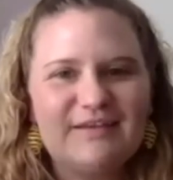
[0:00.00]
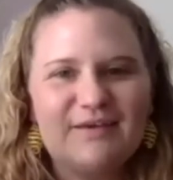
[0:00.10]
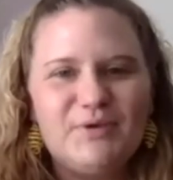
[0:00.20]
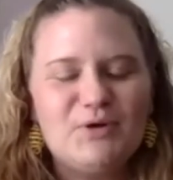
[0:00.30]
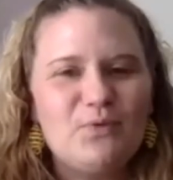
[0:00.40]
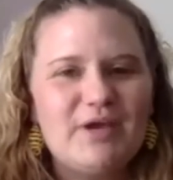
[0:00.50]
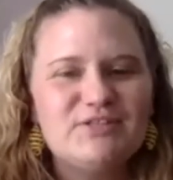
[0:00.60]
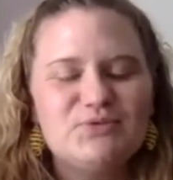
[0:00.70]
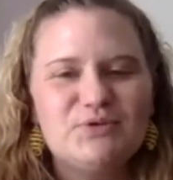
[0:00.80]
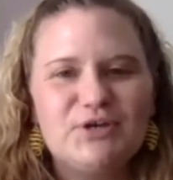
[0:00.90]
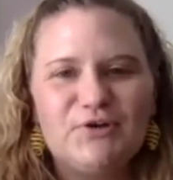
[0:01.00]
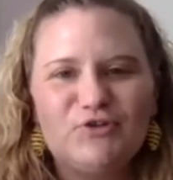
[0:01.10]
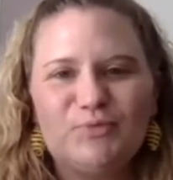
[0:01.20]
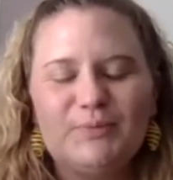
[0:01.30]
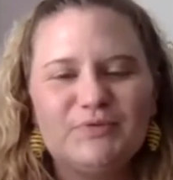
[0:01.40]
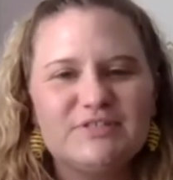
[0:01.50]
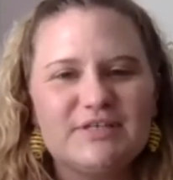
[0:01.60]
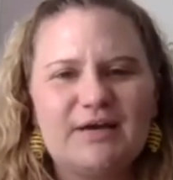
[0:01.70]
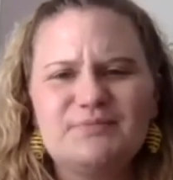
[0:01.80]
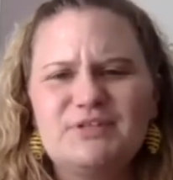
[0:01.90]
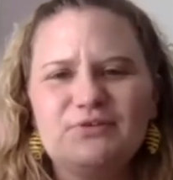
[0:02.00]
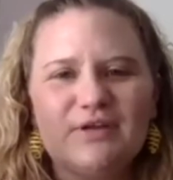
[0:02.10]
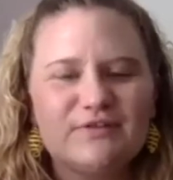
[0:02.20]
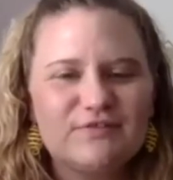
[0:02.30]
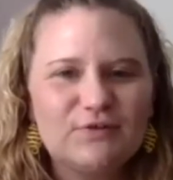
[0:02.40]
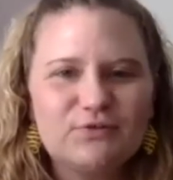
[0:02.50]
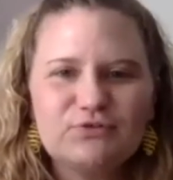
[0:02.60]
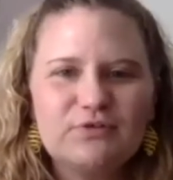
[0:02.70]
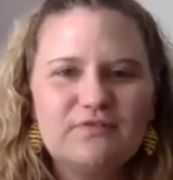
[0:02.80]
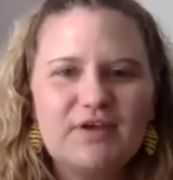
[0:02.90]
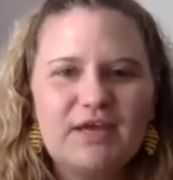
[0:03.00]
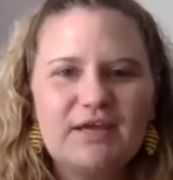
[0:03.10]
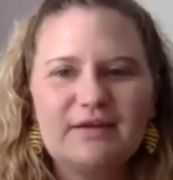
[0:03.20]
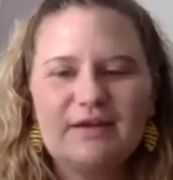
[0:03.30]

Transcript: can be a way to encourage people to come to your next social event.